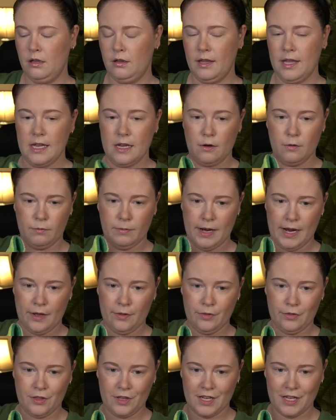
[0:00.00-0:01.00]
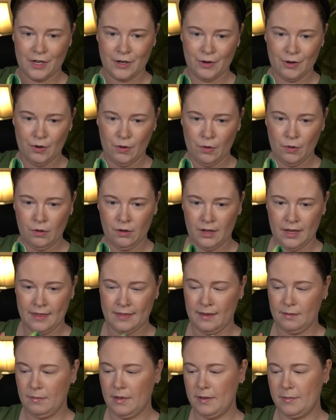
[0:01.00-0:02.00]
like around the ear hole
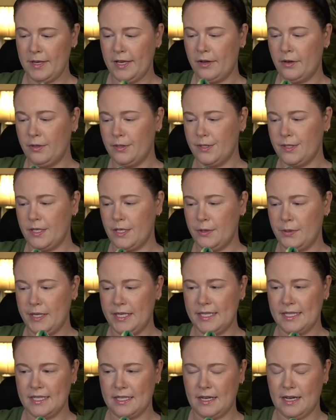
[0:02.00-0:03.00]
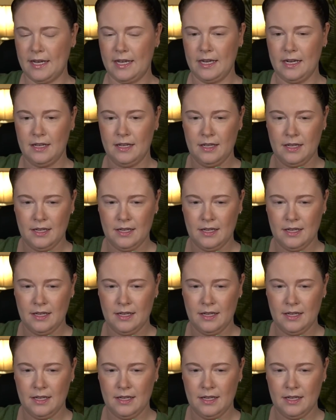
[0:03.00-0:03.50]
and then maybe also inside